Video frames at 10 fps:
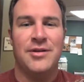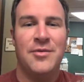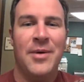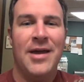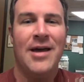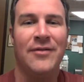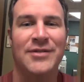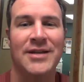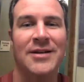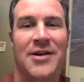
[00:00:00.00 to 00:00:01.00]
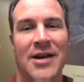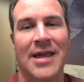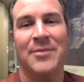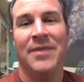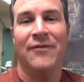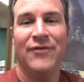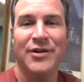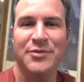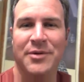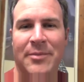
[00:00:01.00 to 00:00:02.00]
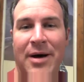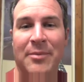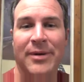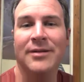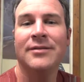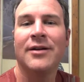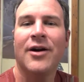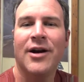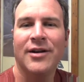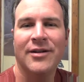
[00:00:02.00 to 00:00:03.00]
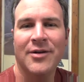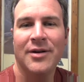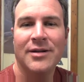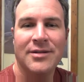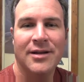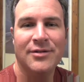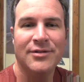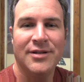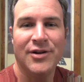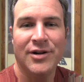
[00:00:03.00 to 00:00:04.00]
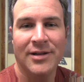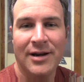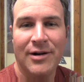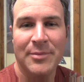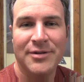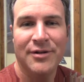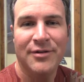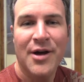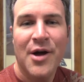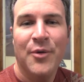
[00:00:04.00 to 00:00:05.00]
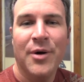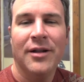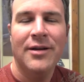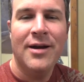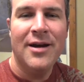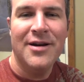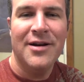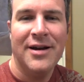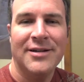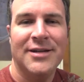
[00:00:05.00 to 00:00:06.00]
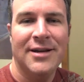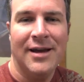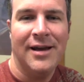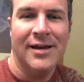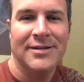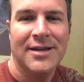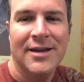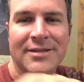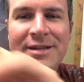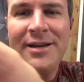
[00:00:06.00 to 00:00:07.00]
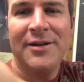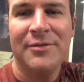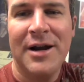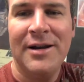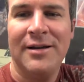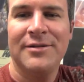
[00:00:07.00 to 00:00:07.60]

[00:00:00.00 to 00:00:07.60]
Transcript: You may have seen her name in the first one about building the cart, you know, and I said you'd see her in a later episode. Well, here she is, sitting right now.